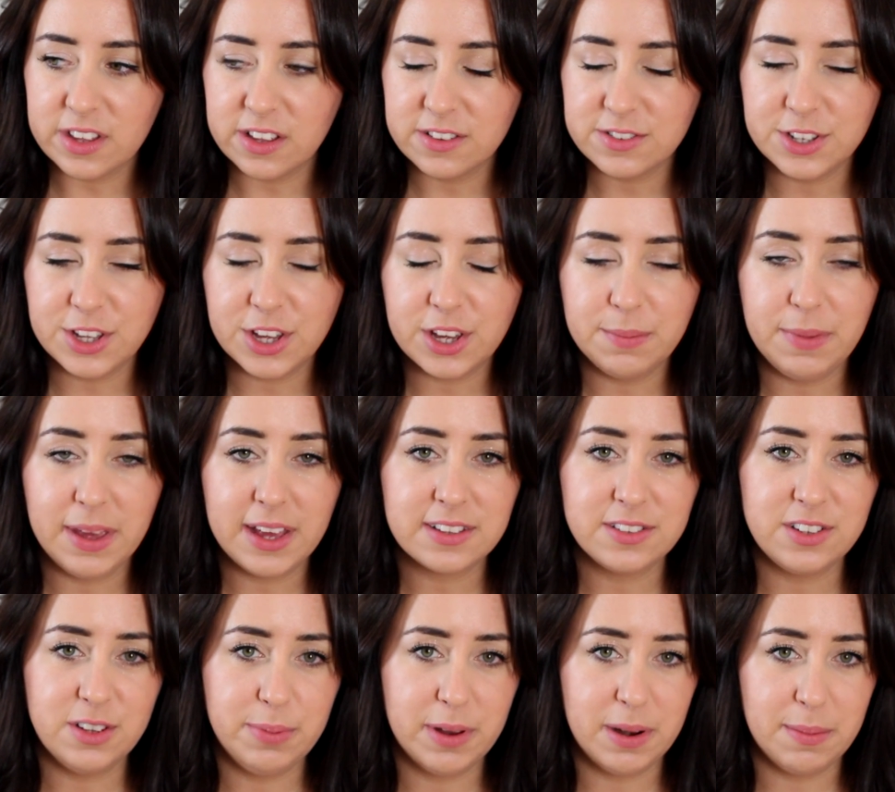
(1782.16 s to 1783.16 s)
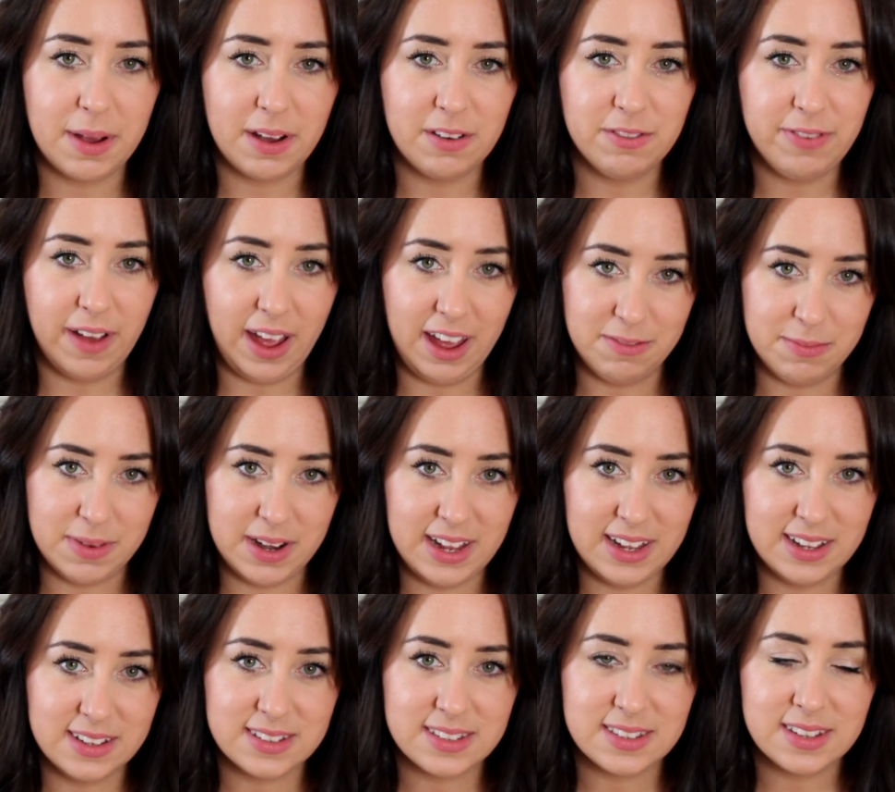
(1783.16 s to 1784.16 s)
So you can make soup in about 5
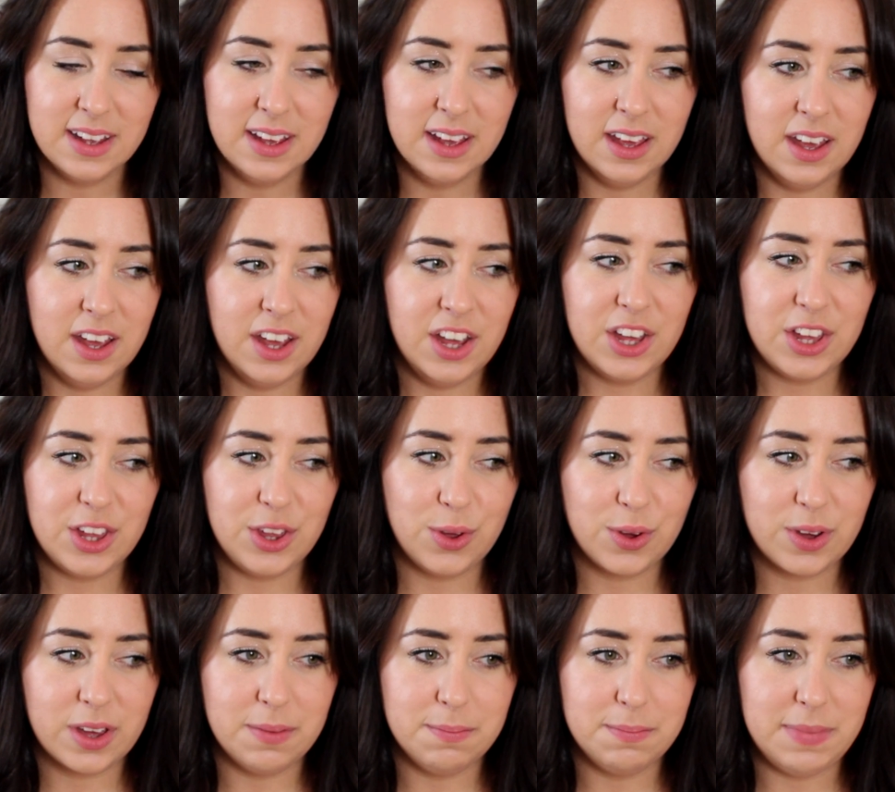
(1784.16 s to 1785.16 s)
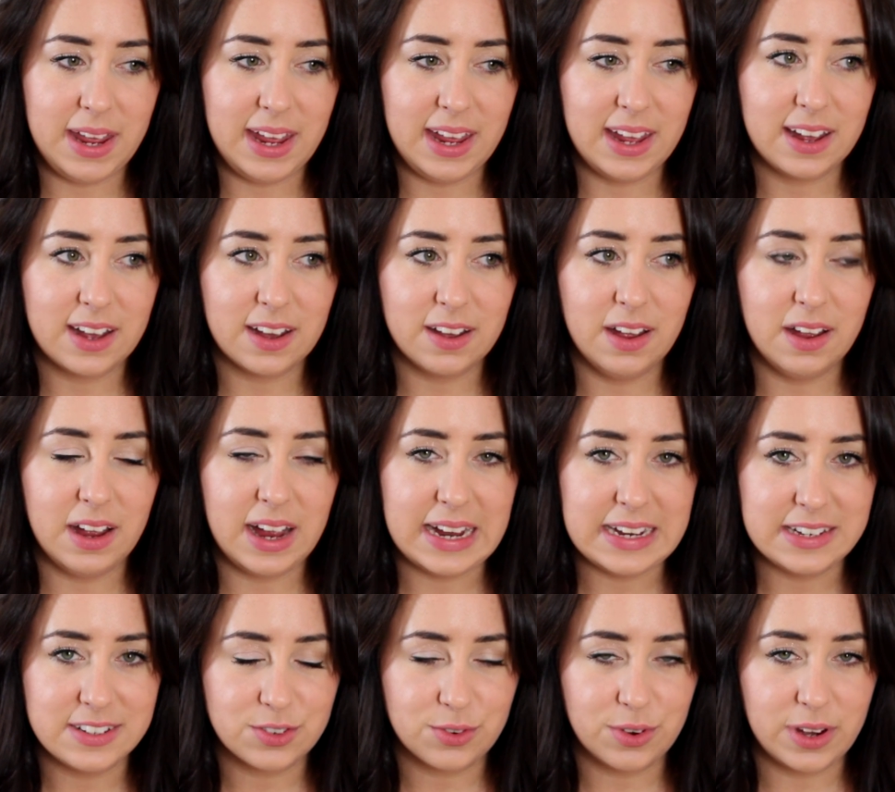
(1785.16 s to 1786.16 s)
minutes. You can make
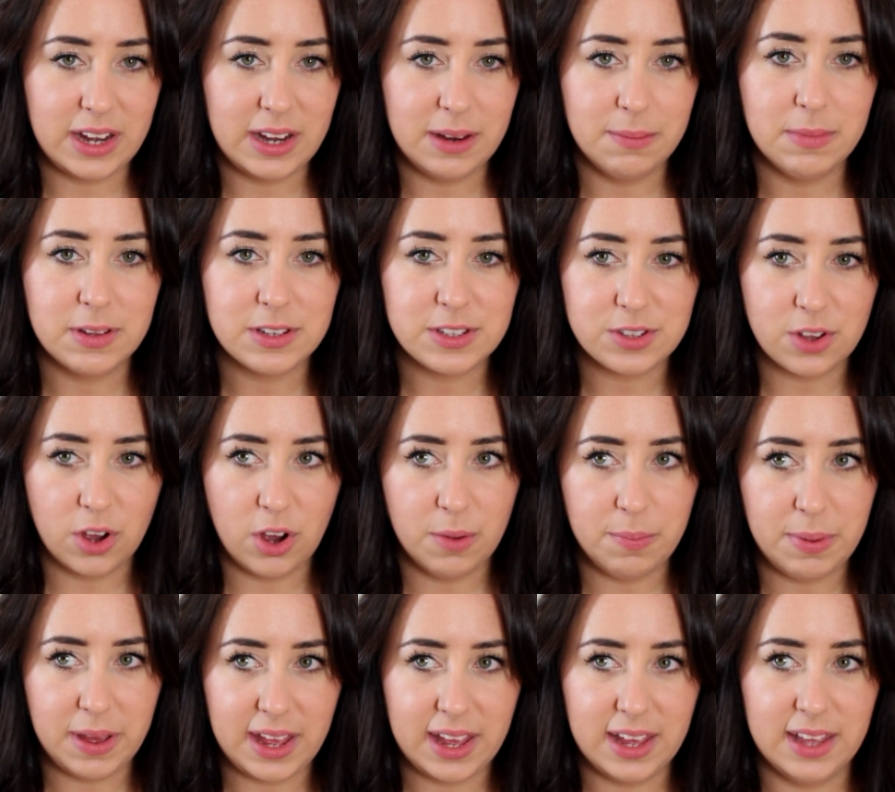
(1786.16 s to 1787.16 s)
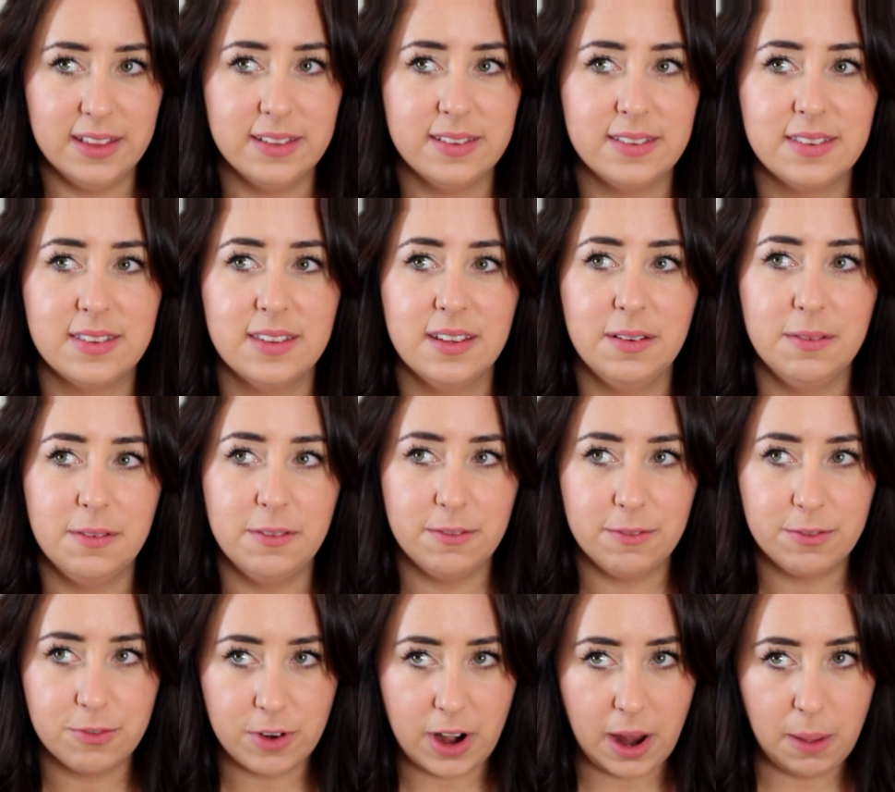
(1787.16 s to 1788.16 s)
ice cream, sorbets,
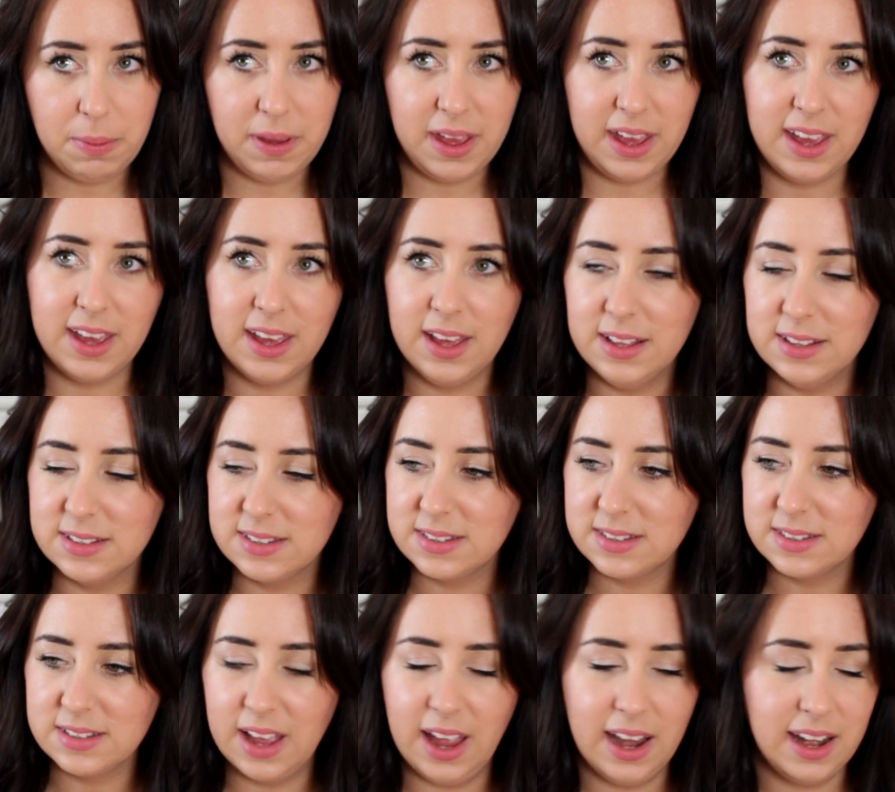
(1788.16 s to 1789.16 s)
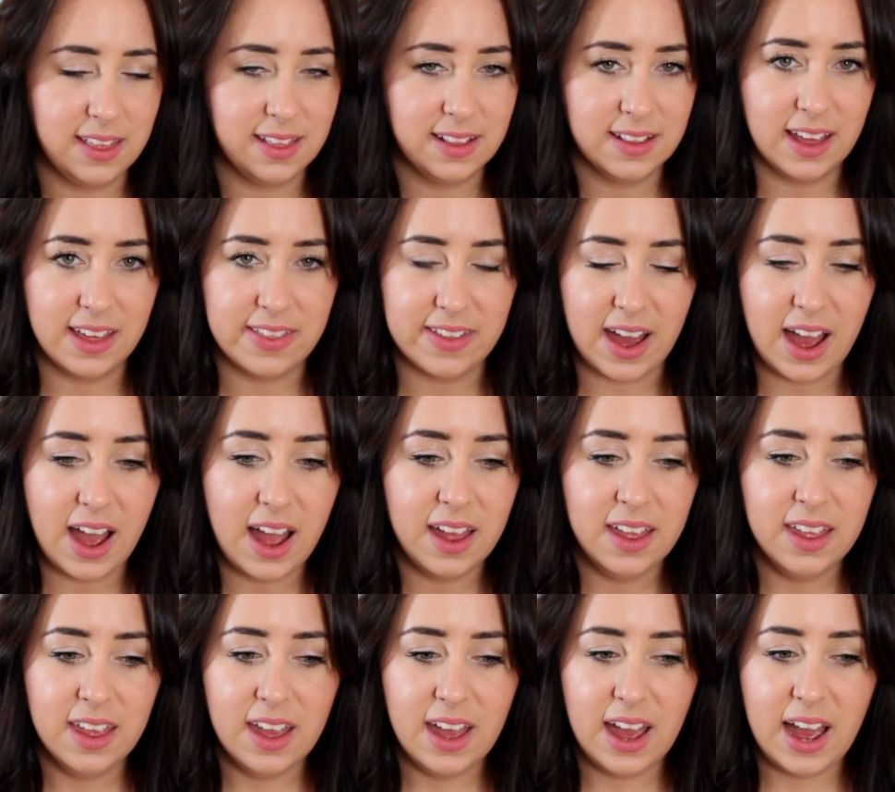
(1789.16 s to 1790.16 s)
frappes, anything like
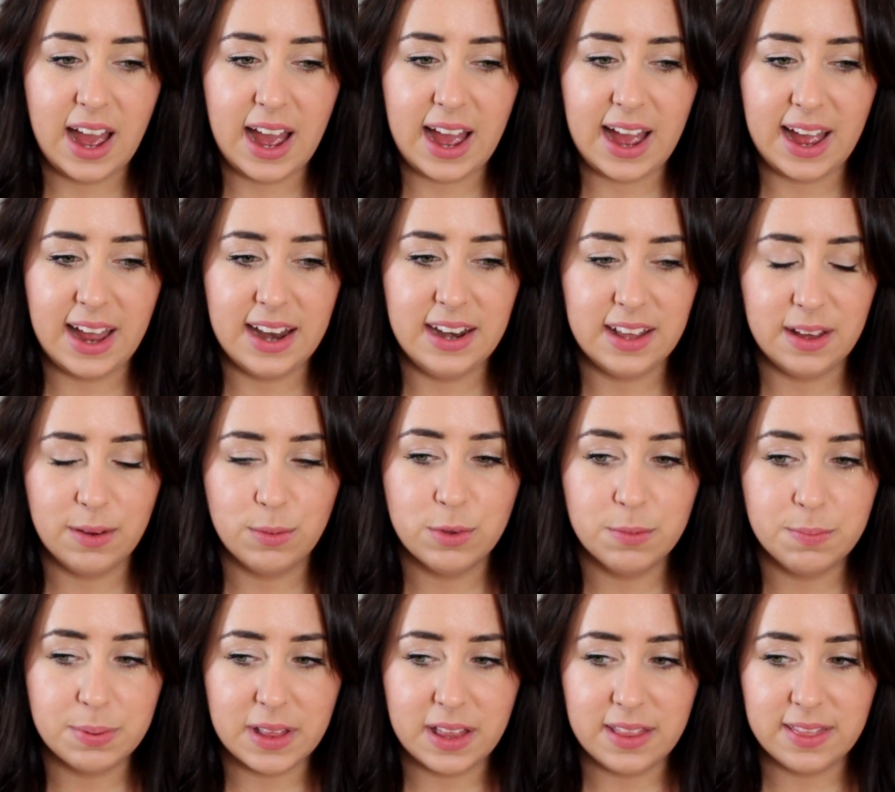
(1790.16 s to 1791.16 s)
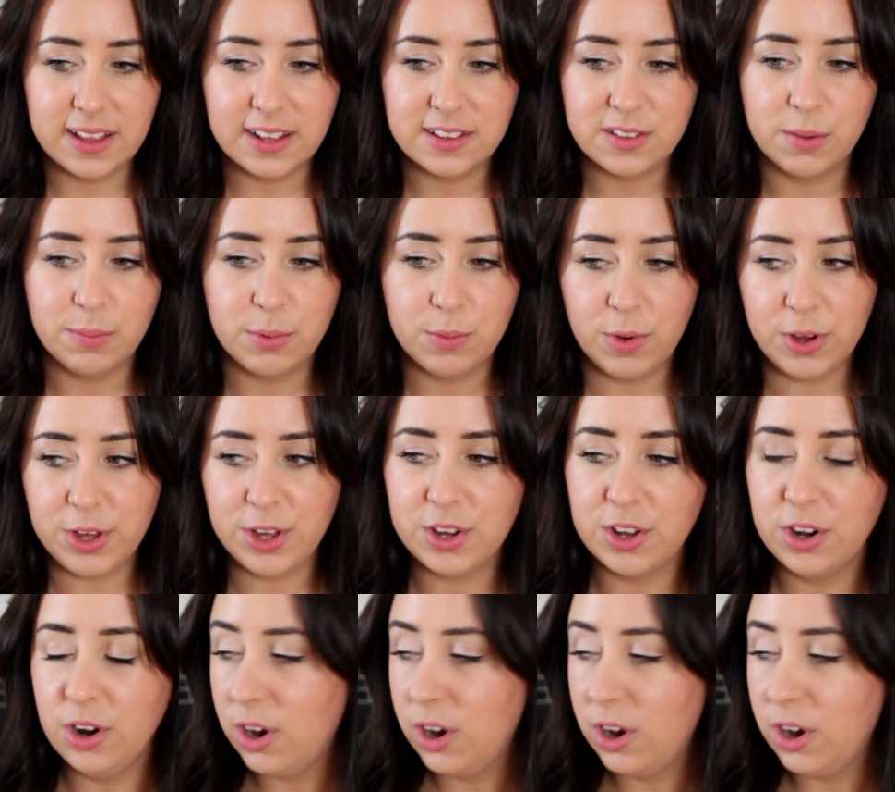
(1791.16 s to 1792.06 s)
that, and it will blend things up. But what you can